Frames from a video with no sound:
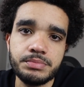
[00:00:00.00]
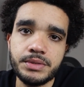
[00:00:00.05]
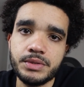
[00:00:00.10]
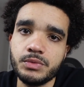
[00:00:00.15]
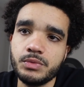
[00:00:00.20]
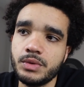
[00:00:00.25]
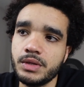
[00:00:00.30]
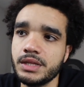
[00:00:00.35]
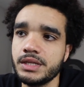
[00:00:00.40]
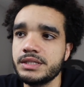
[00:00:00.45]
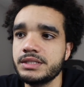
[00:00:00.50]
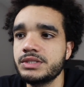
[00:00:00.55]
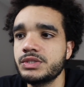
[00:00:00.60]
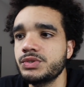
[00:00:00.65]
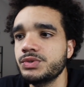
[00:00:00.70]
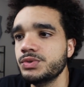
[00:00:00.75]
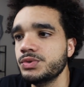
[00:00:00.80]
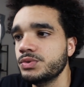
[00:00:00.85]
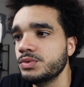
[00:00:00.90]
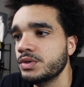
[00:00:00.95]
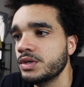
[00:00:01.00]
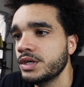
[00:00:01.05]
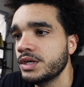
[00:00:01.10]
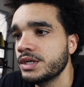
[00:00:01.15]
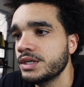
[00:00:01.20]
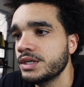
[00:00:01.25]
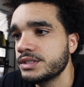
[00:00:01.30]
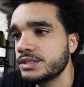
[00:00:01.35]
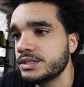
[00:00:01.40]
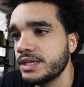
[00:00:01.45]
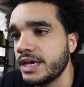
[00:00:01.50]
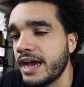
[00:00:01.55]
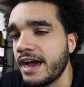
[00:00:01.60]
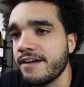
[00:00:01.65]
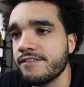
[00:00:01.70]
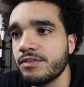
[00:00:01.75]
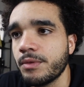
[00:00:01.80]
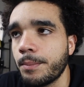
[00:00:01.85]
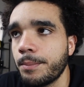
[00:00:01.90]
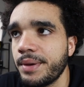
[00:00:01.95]
Be willing to
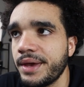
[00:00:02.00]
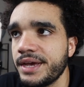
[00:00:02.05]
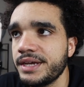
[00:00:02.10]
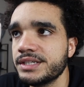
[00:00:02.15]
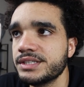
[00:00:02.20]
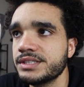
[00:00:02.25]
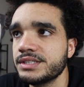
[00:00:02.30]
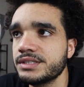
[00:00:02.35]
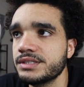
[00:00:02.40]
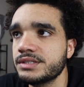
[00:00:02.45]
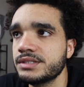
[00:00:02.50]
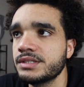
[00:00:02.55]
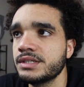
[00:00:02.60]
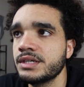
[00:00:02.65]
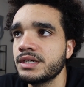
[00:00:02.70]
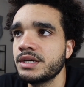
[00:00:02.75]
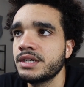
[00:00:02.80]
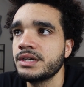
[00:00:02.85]
have the patience